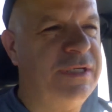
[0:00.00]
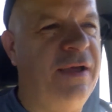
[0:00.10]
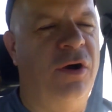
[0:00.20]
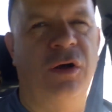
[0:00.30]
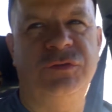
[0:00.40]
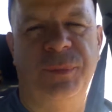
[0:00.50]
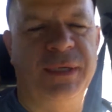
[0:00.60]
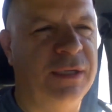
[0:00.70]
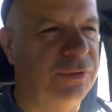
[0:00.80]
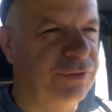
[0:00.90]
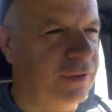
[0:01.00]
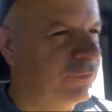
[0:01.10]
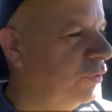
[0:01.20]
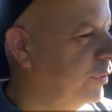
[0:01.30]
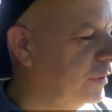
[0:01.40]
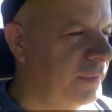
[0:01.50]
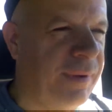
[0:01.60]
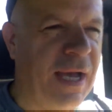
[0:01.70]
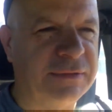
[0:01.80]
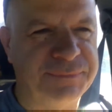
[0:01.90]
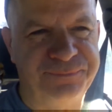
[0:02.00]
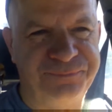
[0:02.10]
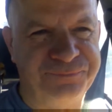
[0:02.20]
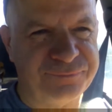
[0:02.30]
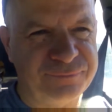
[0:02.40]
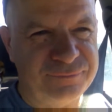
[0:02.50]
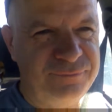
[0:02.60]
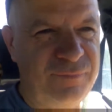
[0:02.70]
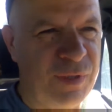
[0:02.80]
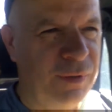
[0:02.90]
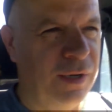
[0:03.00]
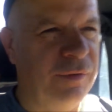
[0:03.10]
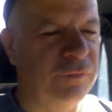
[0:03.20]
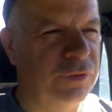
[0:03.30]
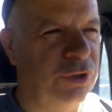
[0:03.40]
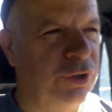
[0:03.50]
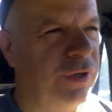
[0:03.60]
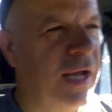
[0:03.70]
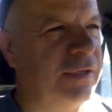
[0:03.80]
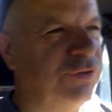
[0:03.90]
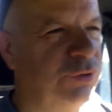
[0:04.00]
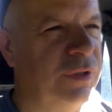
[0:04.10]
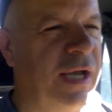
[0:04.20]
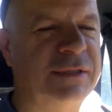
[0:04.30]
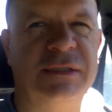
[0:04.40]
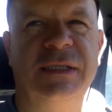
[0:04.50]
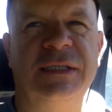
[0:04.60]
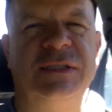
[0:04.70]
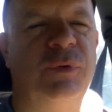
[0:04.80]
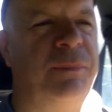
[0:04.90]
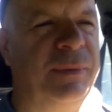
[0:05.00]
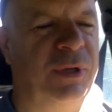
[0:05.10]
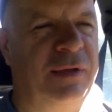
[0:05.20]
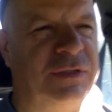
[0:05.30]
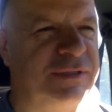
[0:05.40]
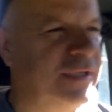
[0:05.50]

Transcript: which I've also been guilty of doing in the past. I've learned not to, to actually listen to what people